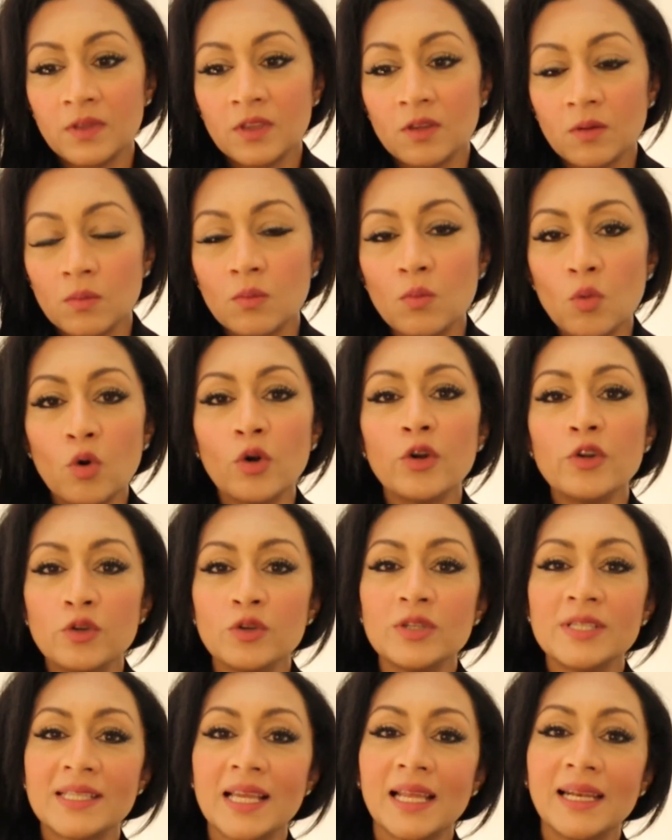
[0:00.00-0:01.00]
the more
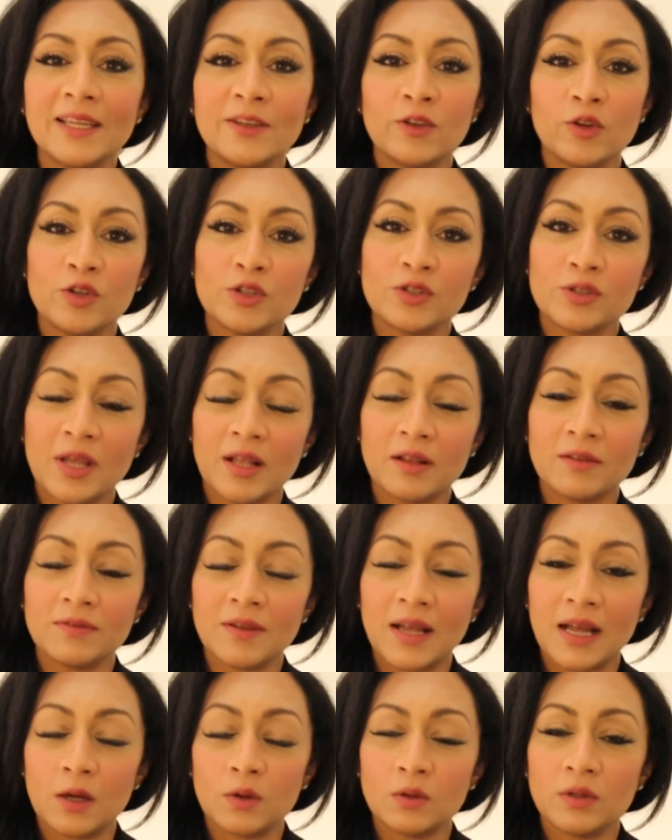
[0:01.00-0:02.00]
you're selling
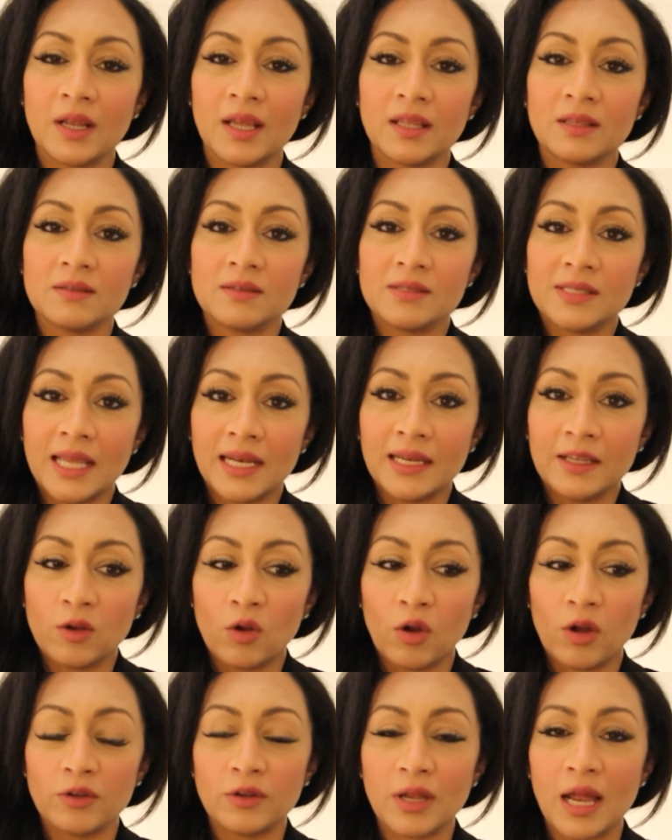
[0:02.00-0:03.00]
yourself out and
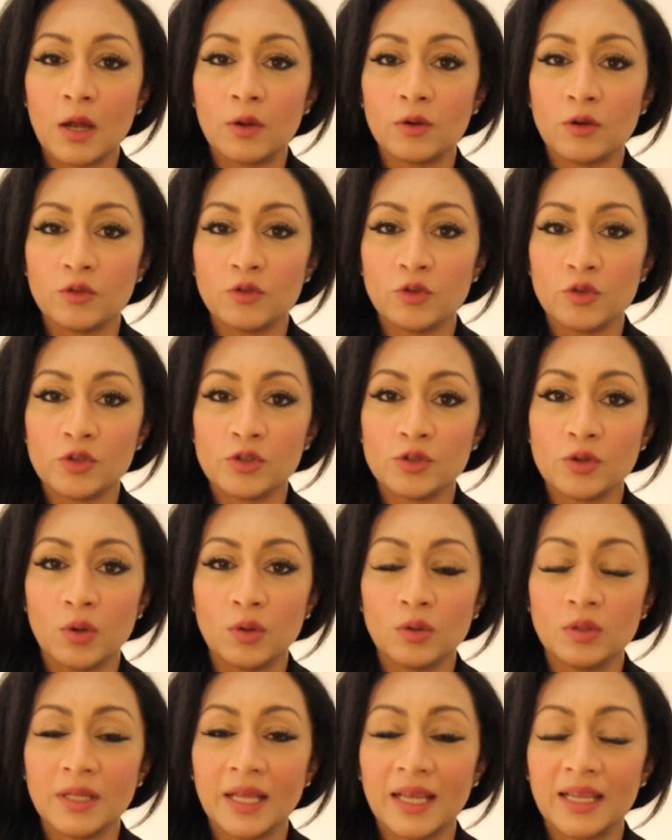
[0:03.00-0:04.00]
selling out on your
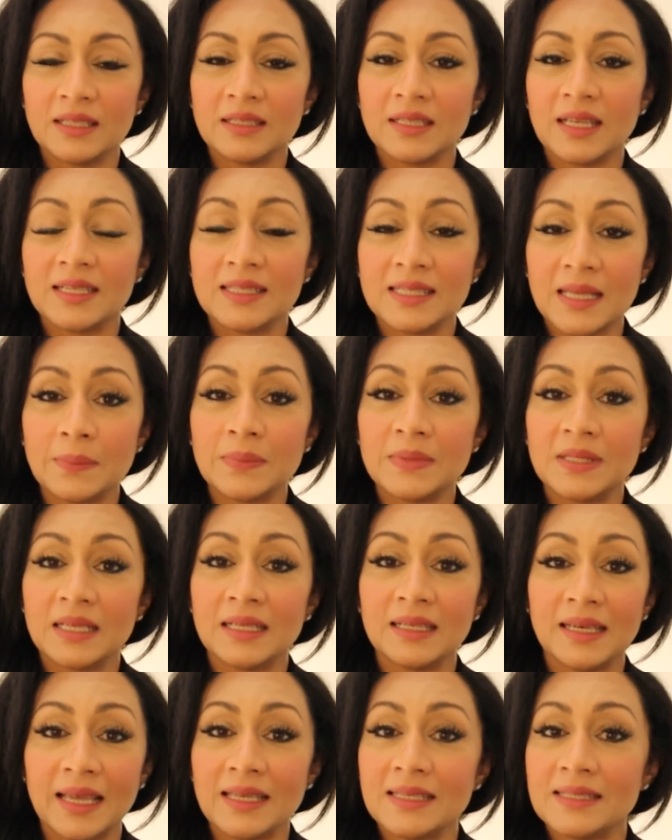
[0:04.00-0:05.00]
soul and
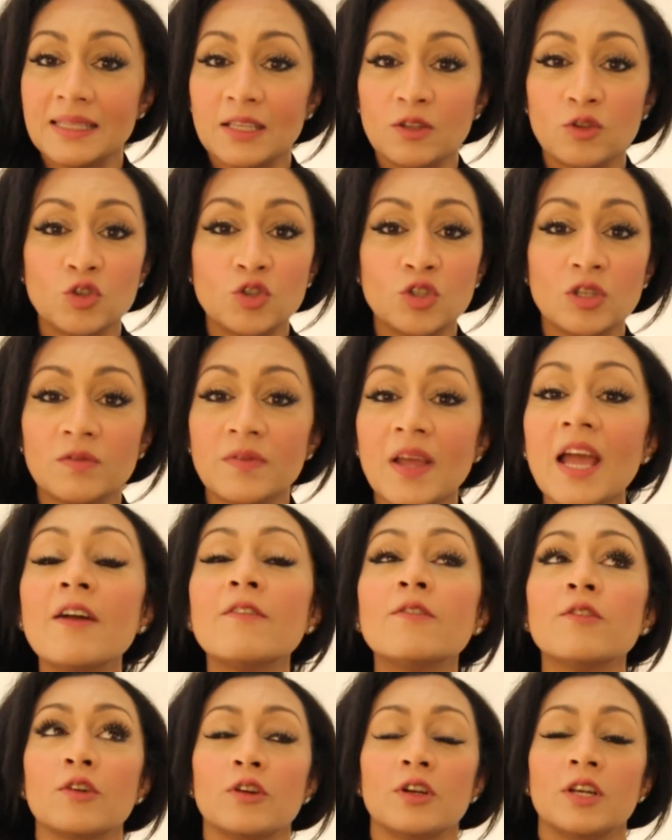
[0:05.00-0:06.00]
accepting less than you should have
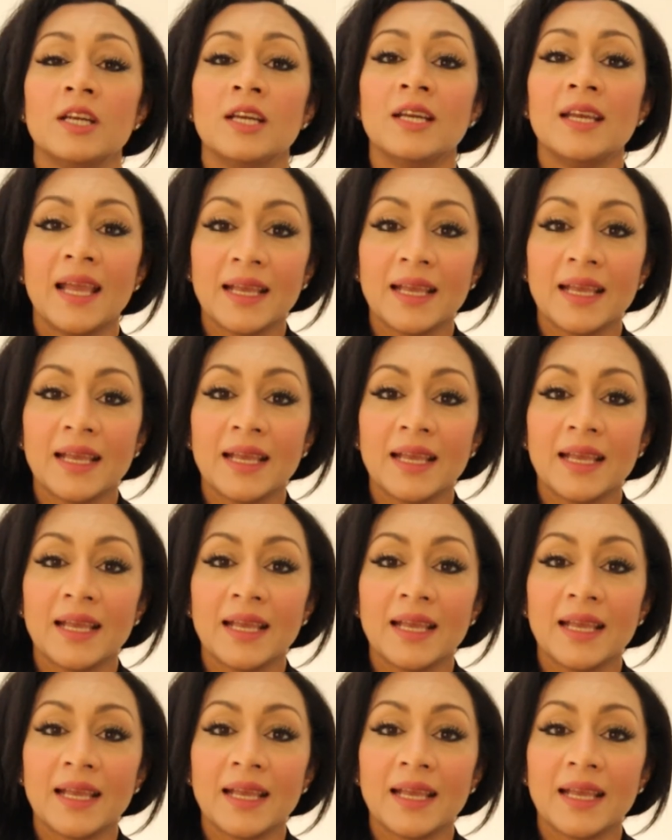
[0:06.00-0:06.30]
ever